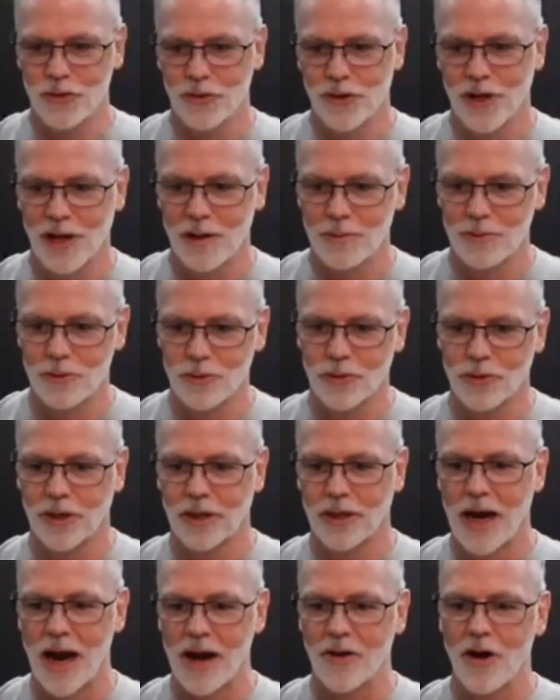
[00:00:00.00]
two games were
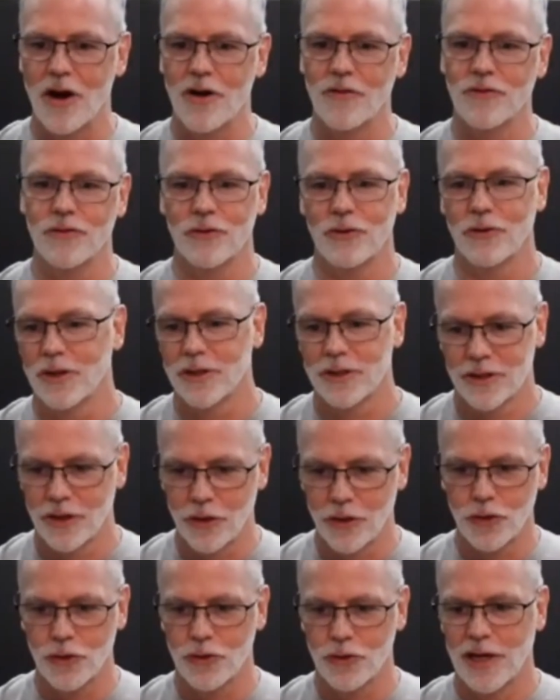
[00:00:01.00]
god awful.
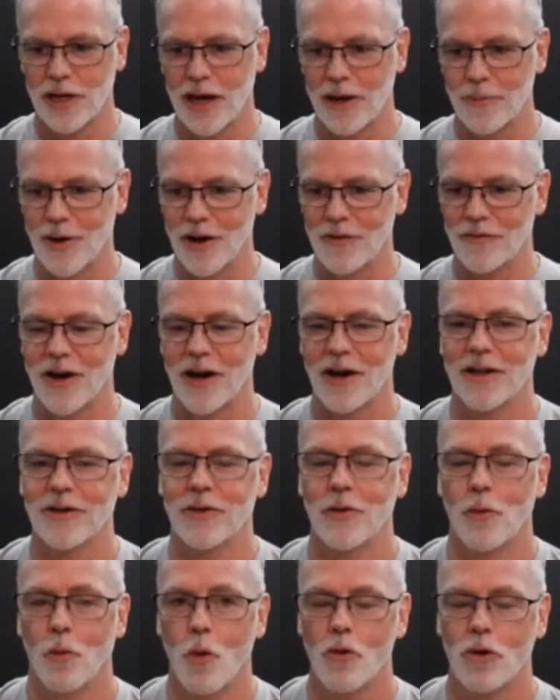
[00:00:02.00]
The third game, I
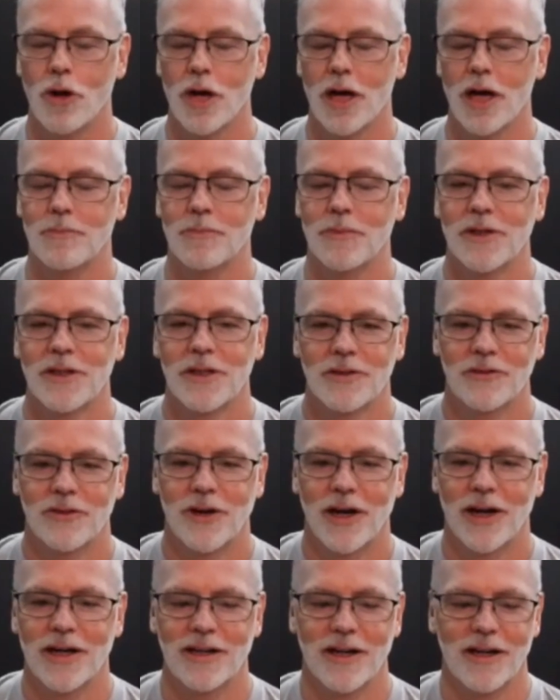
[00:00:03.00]
finally woke up,
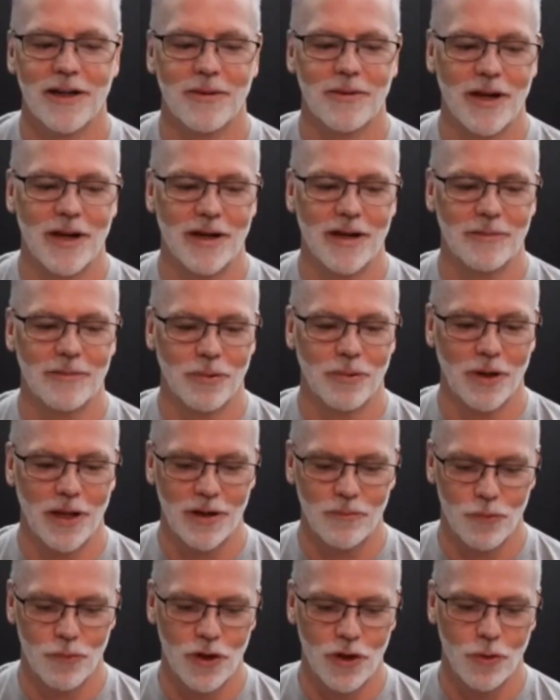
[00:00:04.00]
right, and
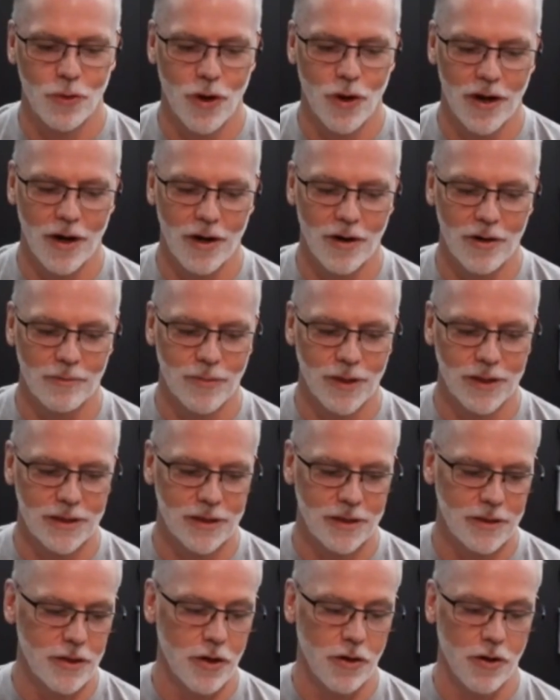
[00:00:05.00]
played pretty well. But
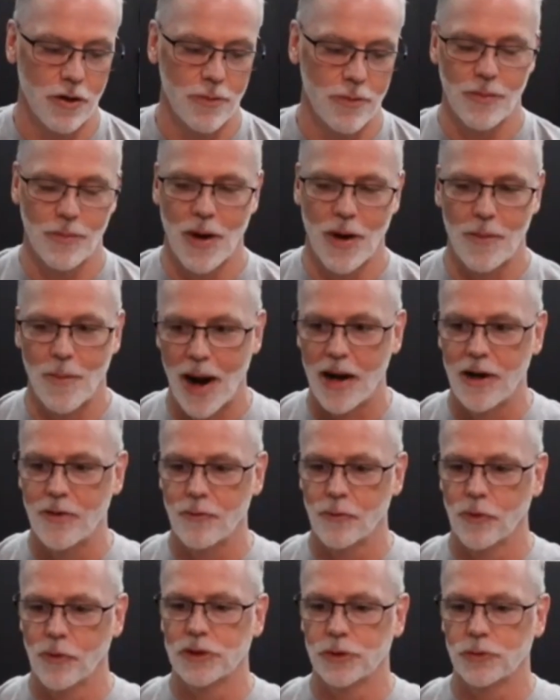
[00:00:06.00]
you know what I mean? My mind
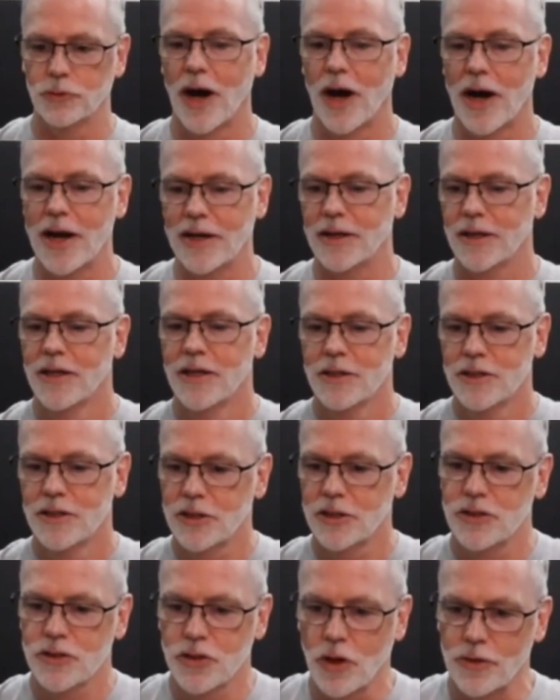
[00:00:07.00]
wasn't right to
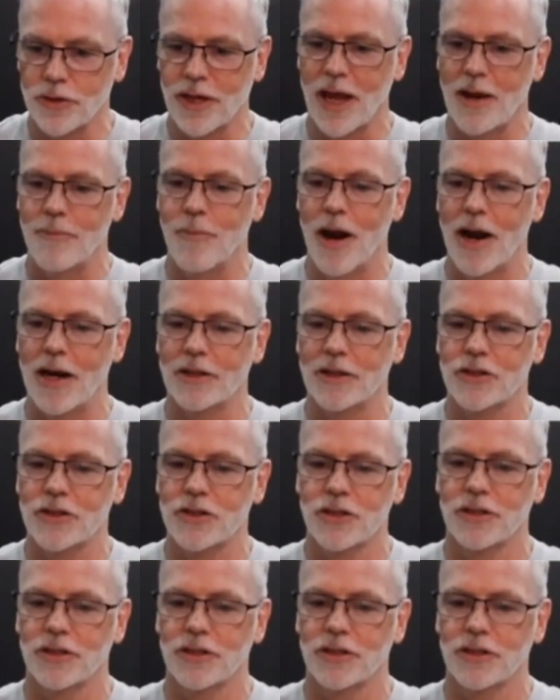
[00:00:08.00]
start that match,